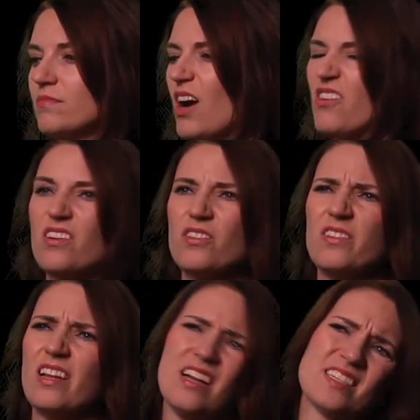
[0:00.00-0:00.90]
aren't
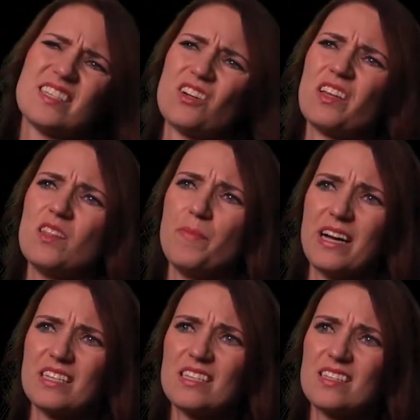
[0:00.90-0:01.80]
necessarily the
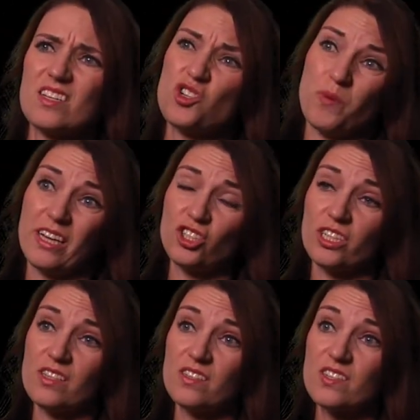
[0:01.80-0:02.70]
best
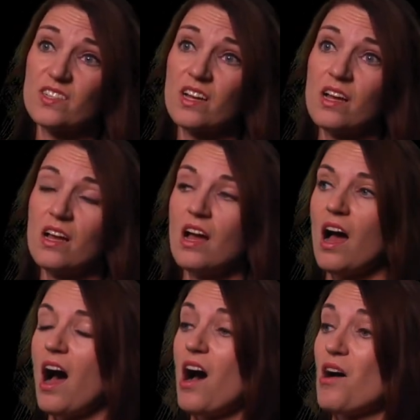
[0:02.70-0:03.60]
situations,
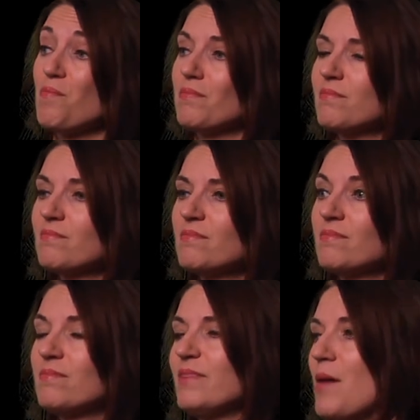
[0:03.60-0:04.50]

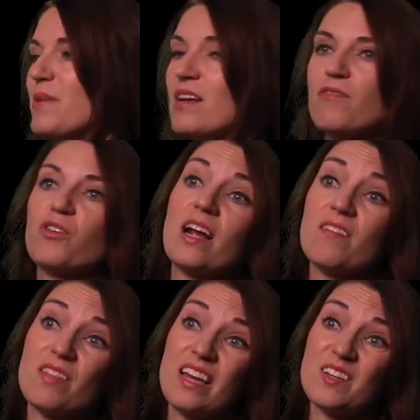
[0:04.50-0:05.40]
not being afraid
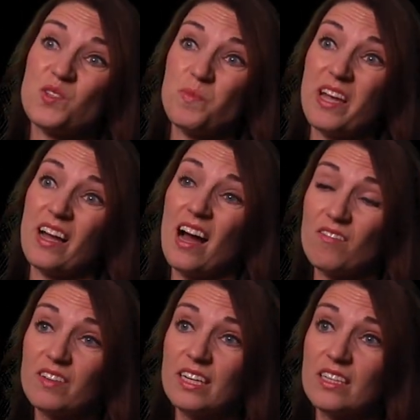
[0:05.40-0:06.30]
of things, being
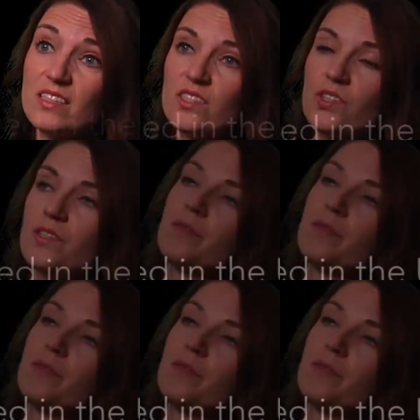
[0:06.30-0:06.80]
confident.